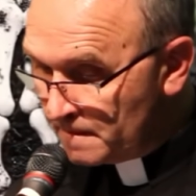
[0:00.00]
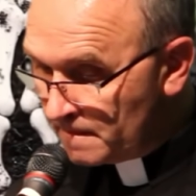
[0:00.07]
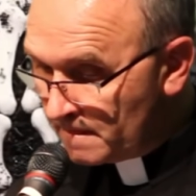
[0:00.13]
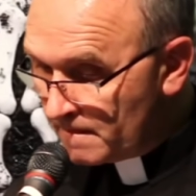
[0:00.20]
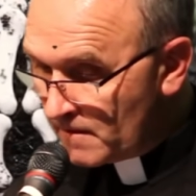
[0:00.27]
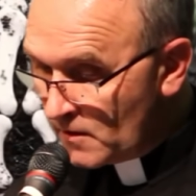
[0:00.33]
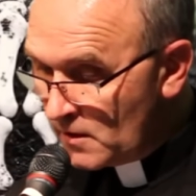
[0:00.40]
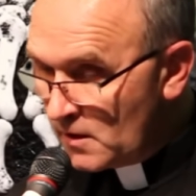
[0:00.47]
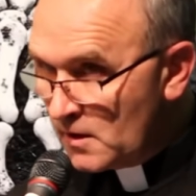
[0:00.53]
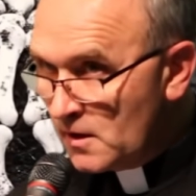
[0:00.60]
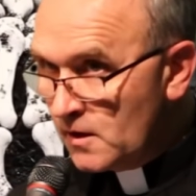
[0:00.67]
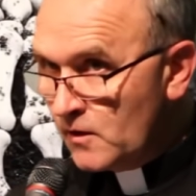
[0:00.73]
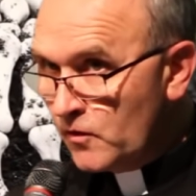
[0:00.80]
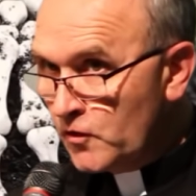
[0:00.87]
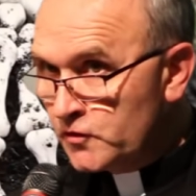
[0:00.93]
that shook the
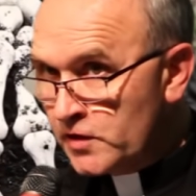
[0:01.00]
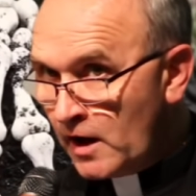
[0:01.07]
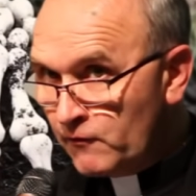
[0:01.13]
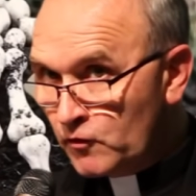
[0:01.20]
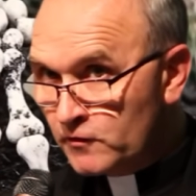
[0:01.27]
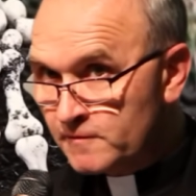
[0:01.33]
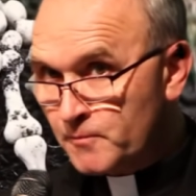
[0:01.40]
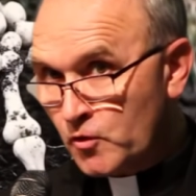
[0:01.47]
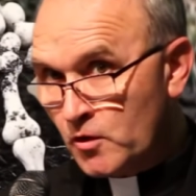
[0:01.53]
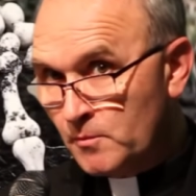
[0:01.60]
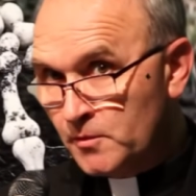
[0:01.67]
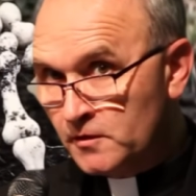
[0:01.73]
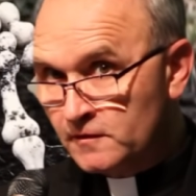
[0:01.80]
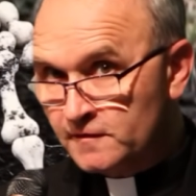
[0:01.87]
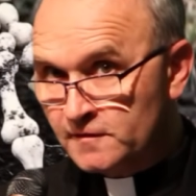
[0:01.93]
walls.
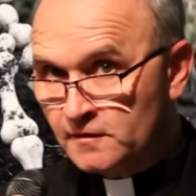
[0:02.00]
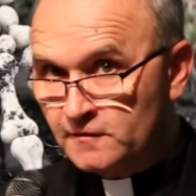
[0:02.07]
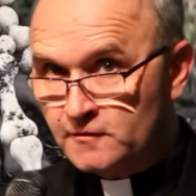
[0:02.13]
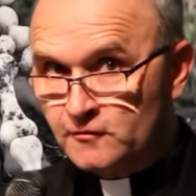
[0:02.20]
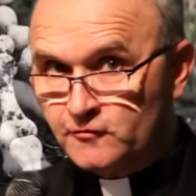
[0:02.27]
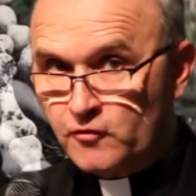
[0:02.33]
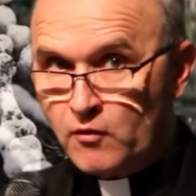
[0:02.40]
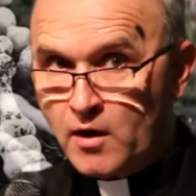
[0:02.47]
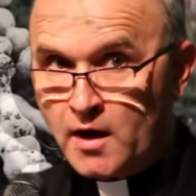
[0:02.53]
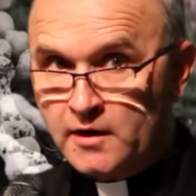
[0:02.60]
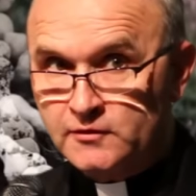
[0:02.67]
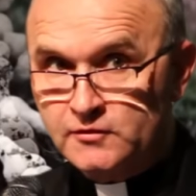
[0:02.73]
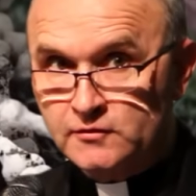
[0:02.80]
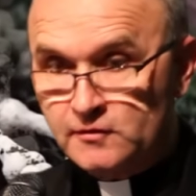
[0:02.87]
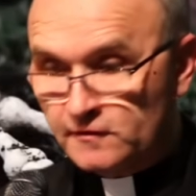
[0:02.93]
Father Bishop,
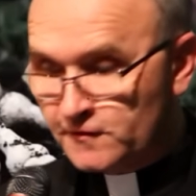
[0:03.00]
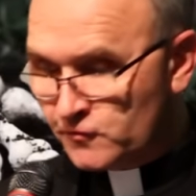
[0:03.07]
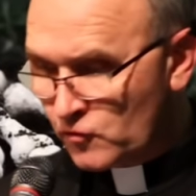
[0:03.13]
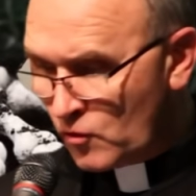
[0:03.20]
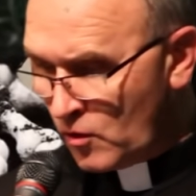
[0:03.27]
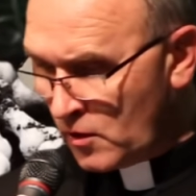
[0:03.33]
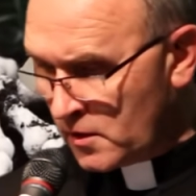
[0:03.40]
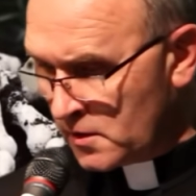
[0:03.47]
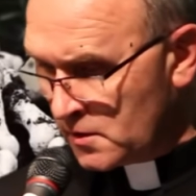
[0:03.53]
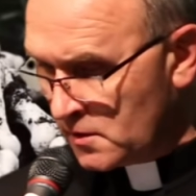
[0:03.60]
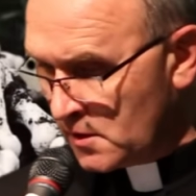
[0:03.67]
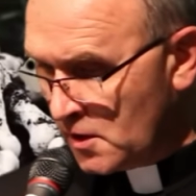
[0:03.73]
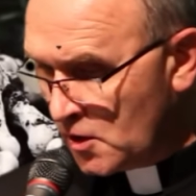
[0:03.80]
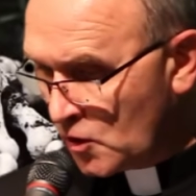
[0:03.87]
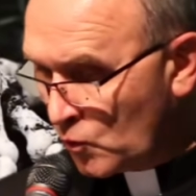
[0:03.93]
undeterred,
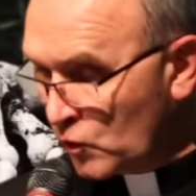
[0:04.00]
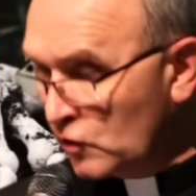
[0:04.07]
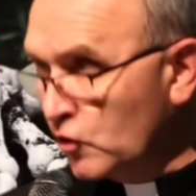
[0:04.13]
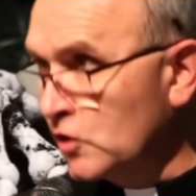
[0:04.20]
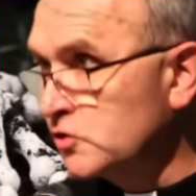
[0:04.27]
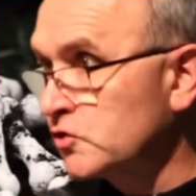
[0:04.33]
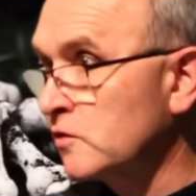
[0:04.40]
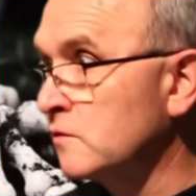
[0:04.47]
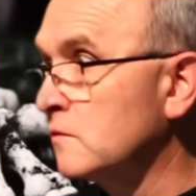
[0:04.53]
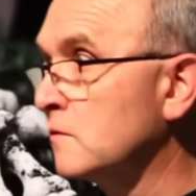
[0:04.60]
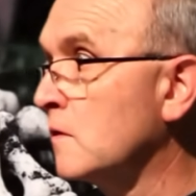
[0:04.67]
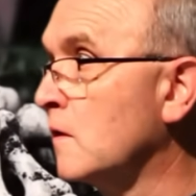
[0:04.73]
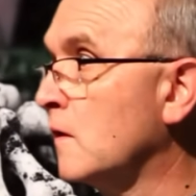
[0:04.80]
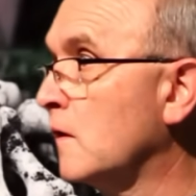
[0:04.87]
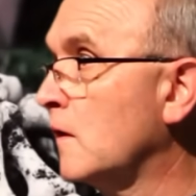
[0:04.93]
knelt and prayed,
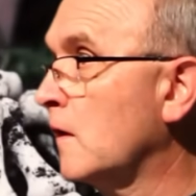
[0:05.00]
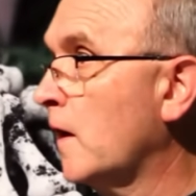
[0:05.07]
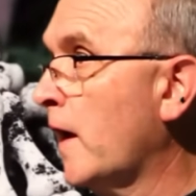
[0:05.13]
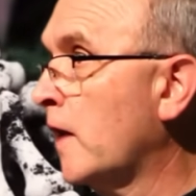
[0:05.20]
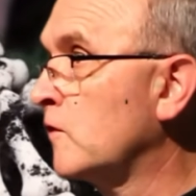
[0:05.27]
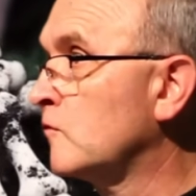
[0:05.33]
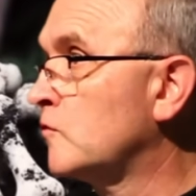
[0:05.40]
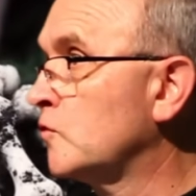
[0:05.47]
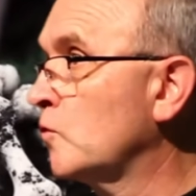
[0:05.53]
"In the name